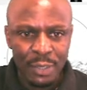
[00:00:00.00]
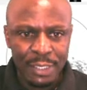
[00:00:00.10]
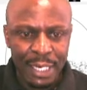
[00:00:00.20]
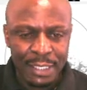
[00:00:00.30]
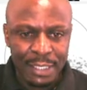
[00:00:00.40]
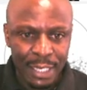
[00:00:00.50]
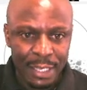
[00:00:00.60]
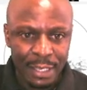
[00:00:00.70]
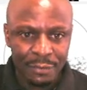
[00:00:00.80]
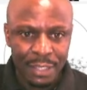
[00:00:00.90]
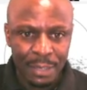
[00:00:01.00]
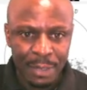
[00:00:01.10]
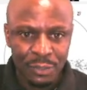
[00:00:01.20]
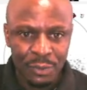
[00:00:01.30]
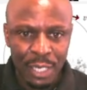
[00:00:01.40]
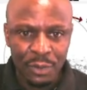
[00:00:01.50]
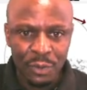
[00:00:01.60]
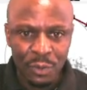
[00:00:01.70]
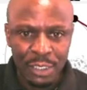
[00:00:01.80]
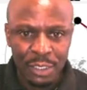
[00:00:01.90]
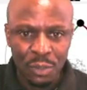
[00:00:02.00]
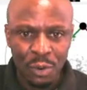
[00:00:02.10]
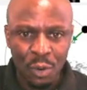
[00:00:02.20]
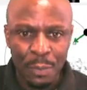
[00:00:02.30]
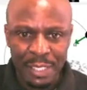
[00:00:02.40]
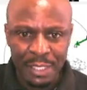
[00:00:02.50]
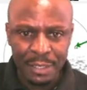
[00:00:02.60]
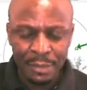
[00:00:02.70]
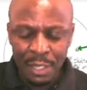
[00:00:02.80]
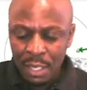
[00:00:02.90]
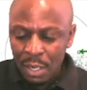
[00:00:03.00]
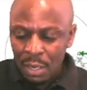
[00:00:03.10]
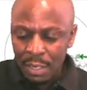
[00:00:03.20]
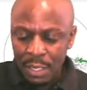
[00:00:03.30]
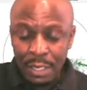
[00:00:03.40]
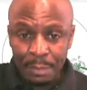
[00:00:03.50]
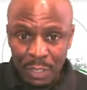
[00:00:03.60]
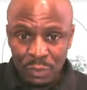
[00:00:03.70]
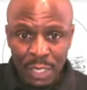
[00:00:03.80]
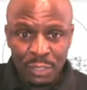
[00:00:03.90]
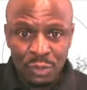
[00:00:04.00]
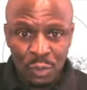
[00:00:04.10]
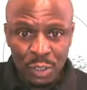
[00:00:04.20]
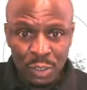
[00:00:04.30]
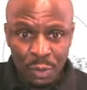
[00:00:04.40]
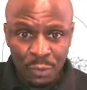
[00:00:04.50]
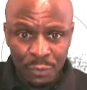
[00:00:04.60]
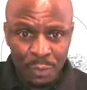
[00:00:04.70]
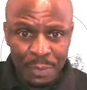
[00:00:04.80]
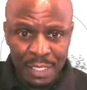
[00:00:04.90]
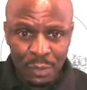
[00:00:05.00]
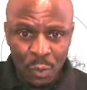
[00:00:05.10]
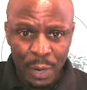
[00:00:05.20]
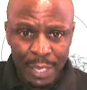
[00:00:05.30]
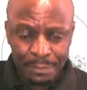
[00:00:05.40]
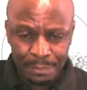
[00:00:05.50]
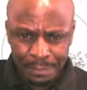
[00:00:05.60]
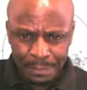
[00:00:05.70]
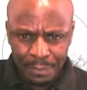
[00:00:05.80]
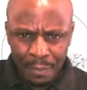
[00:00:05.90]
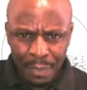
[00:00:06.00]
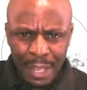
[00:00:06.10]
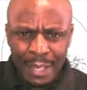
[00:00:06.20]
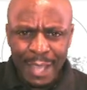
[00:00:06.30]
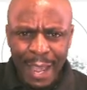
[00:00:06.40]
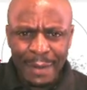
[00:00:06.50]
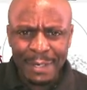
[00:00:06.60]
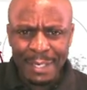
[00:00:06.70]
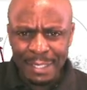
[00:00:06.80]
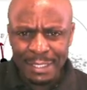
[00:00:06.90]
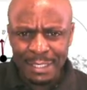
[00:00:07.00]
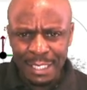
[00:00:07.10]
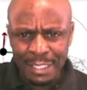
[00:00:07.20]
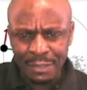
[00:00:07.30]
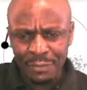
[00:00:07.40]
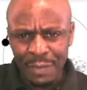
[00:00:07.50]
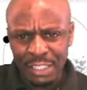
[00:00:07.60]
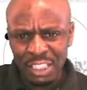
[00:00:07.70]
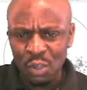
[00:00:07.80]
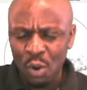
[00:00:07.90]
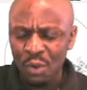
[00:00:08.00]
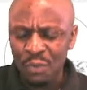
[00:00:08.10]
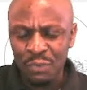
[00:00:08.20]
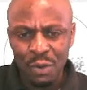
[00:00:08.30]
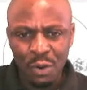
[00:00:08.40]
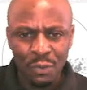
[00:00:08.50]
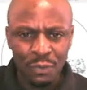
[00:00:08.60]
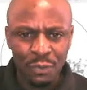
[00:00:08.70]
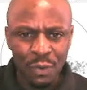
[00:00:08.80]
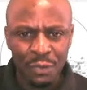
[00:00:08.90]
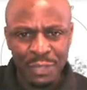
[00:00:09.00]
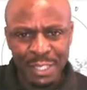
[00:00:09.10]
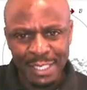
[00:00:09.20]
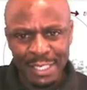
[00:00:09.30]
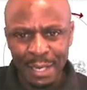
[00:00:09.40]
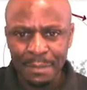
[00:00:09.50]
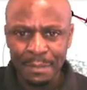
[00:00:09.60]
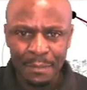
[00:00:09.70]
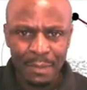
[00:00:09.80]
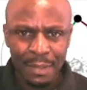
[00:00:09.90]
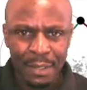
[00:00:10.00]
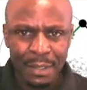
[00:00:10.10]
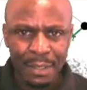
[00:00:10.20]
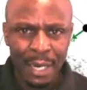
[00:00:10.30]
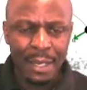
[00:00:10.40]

that uh, gives a particular nonce orbit particular nonce of orbit where the r is just a function of of, of theta Right.